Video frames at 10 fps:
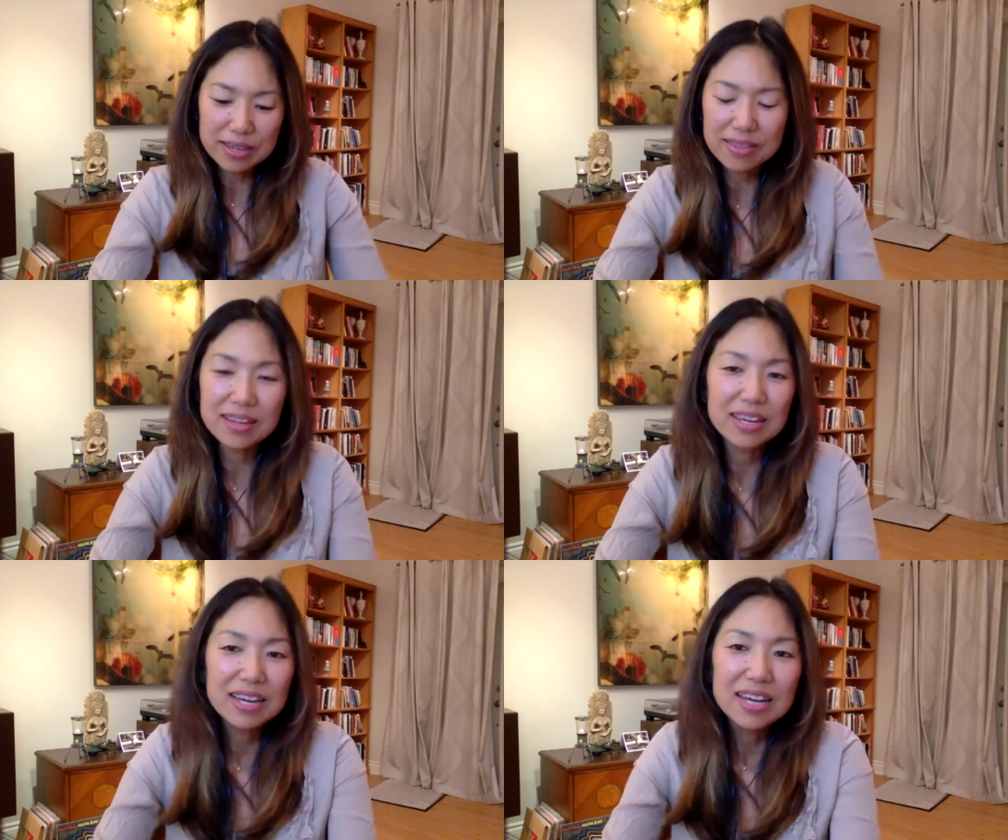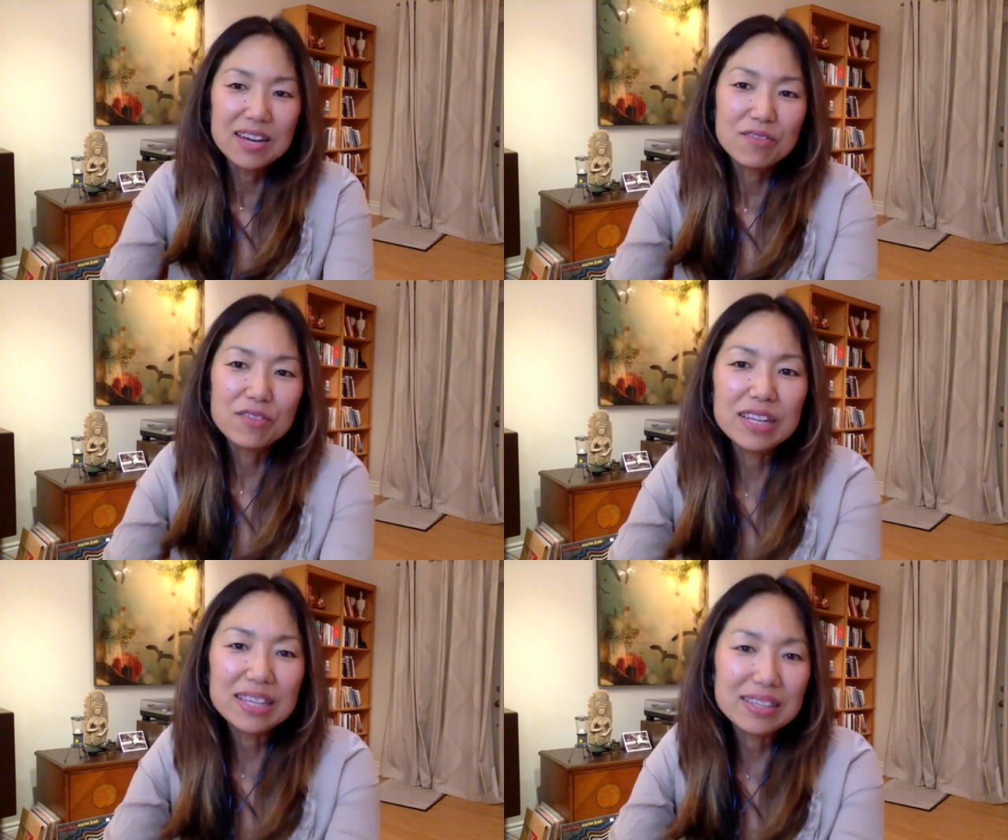I think
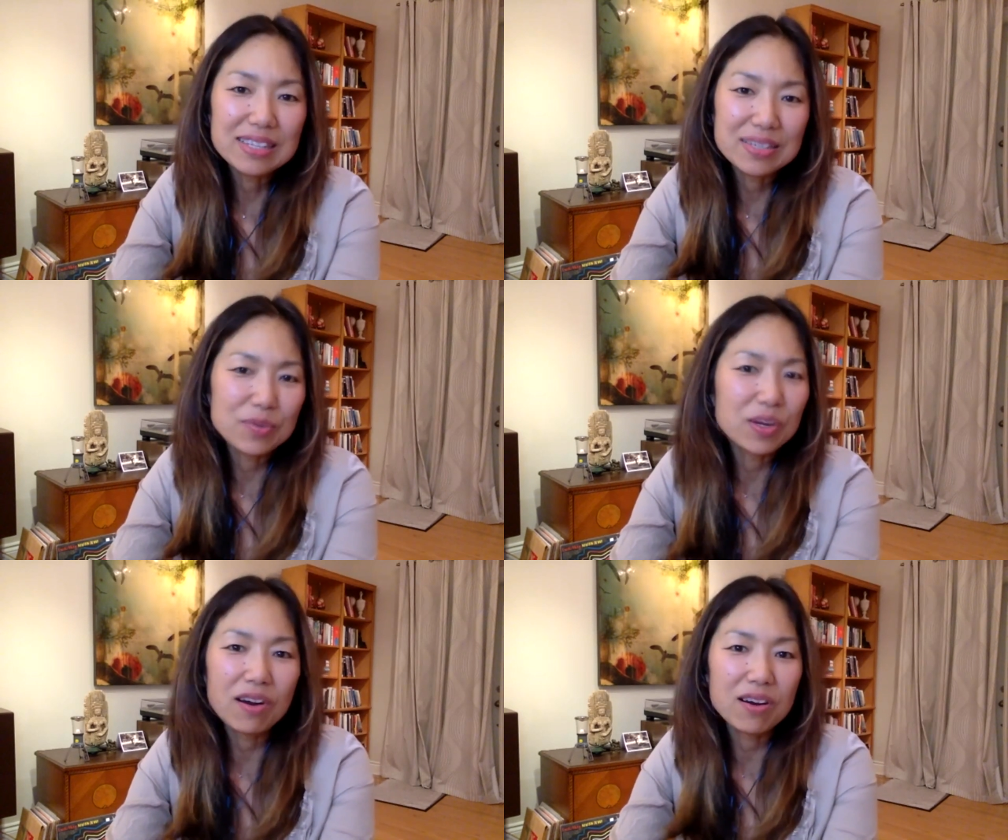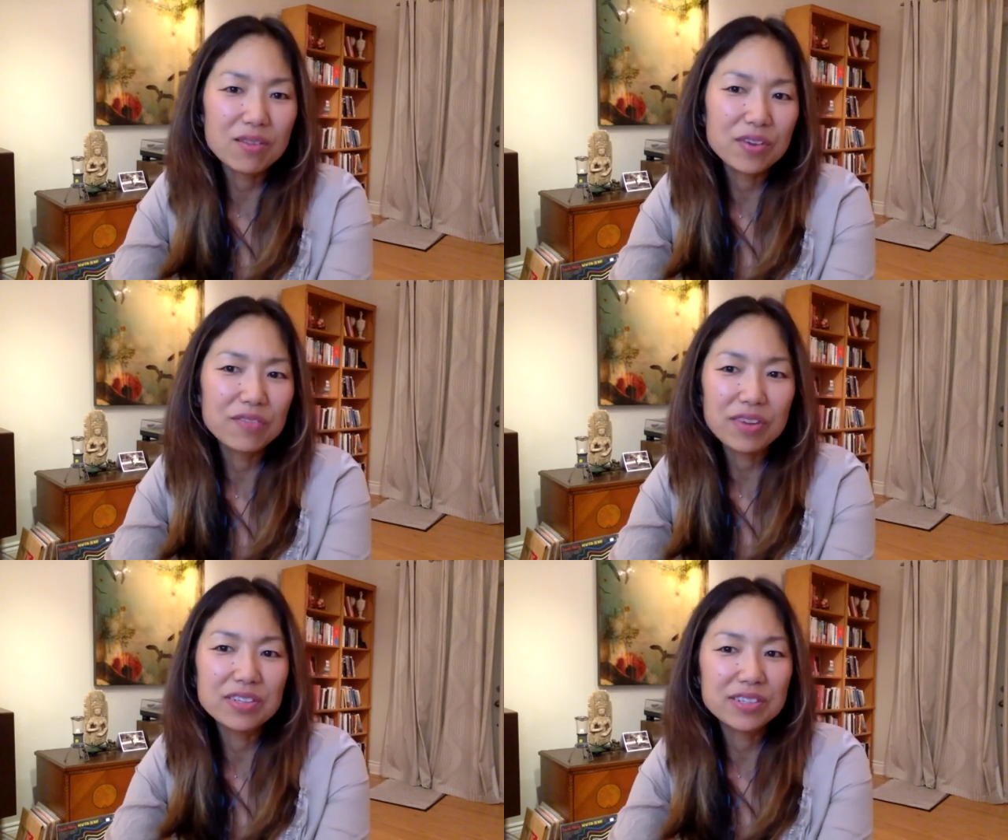really this,
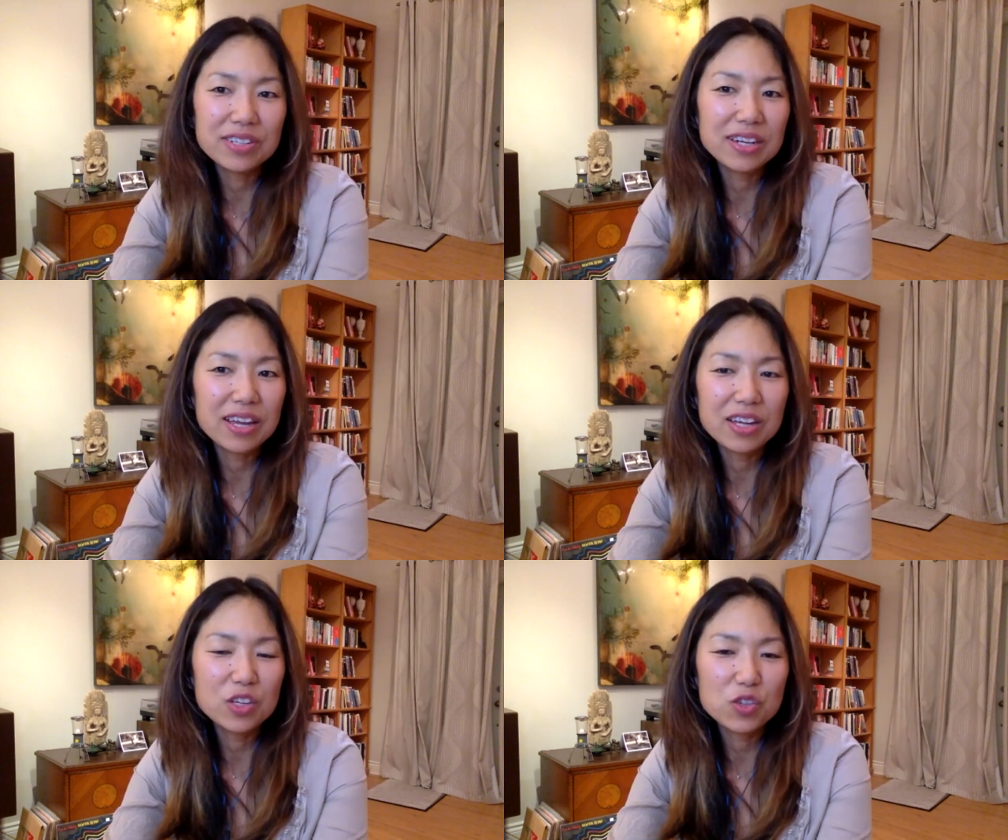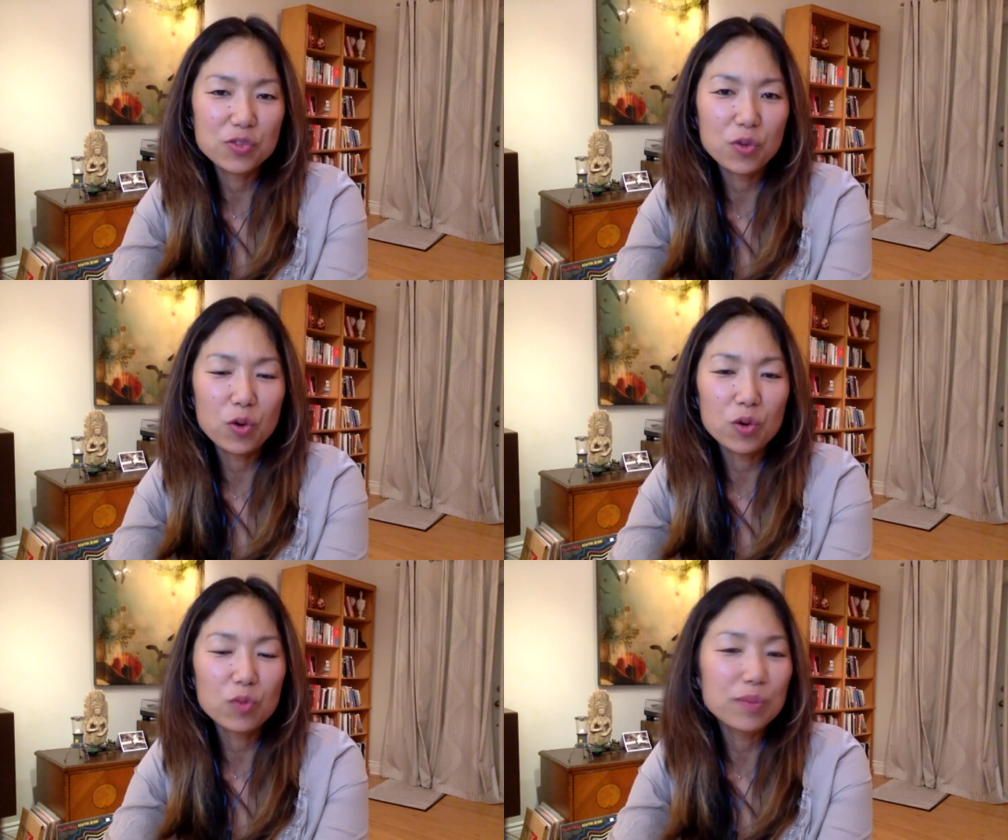we've entered an age
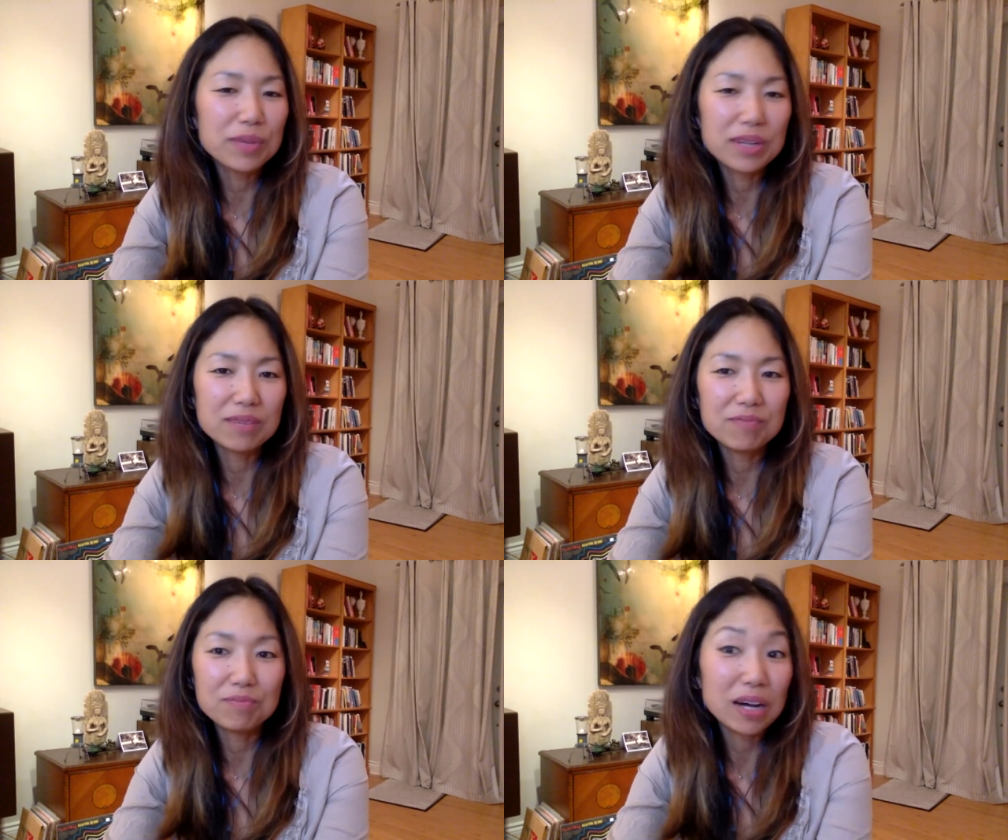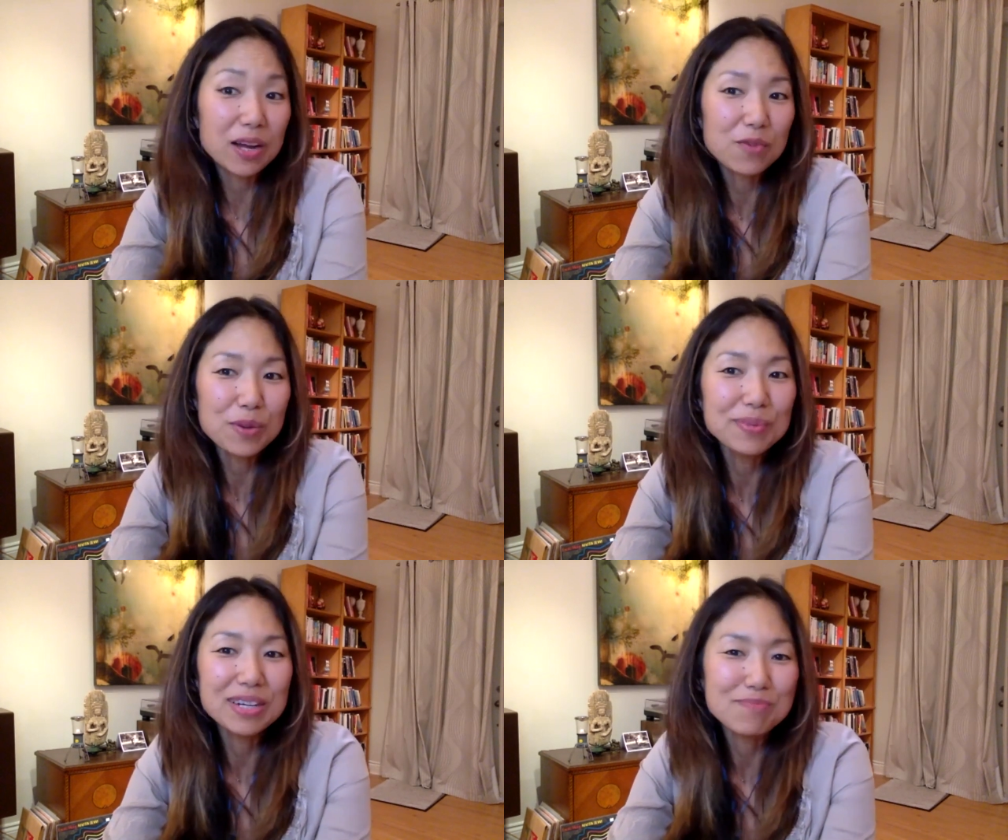for women, by
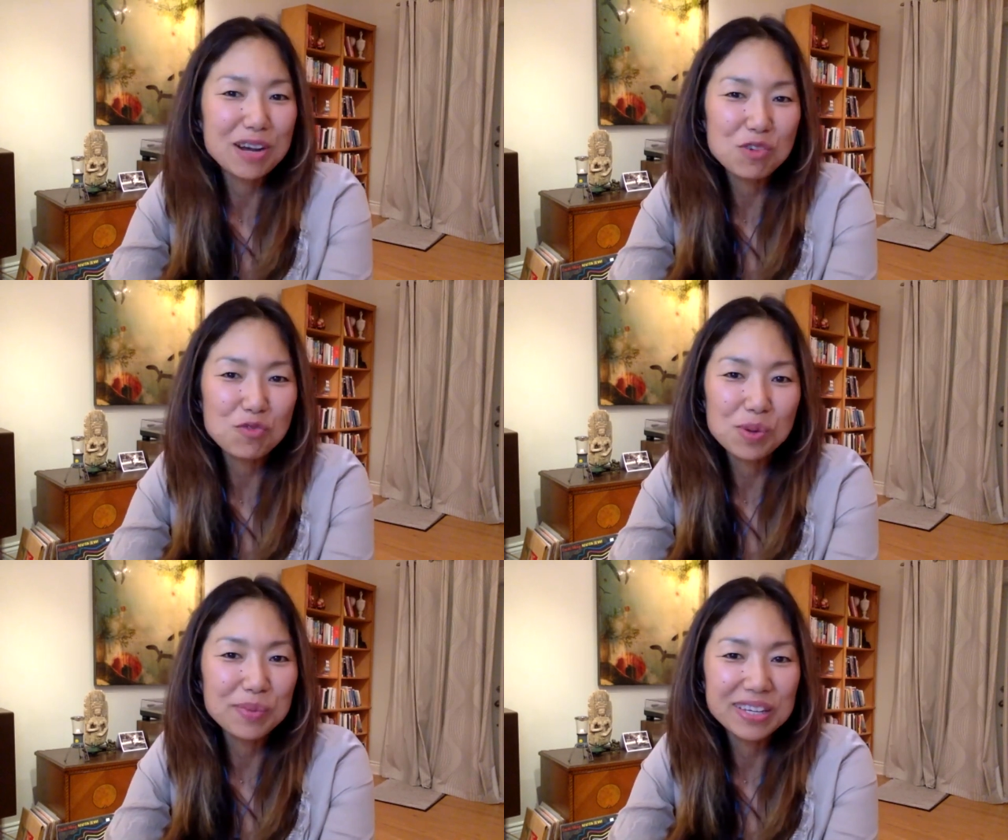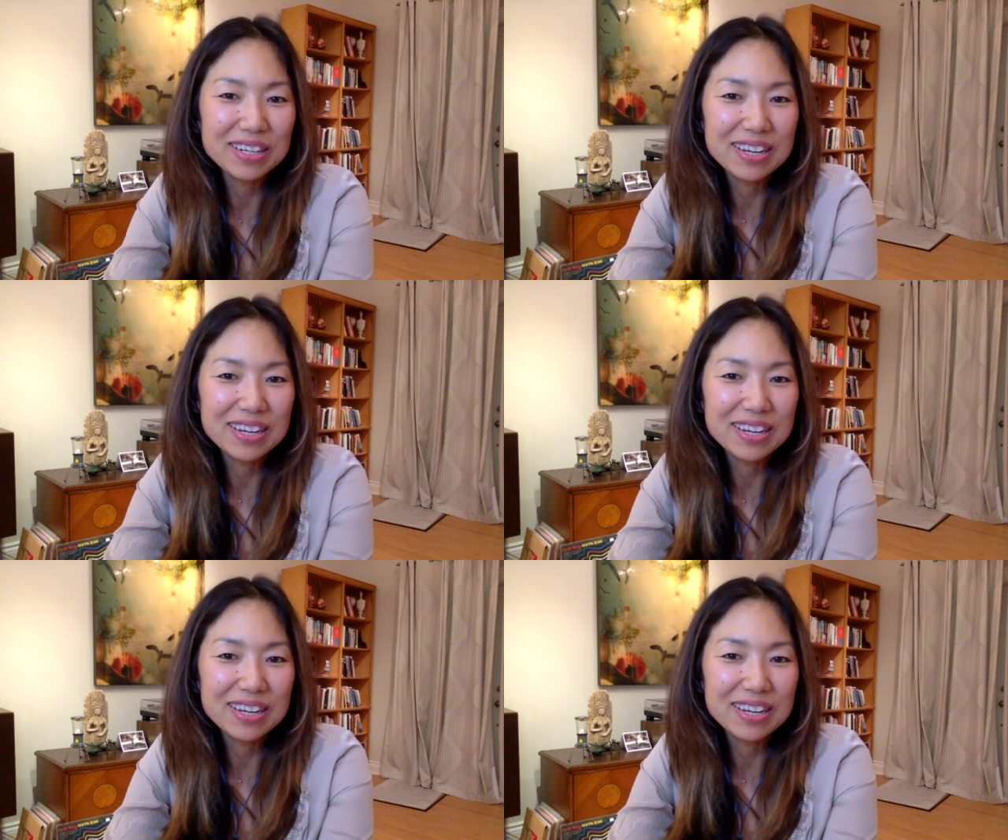women, about women.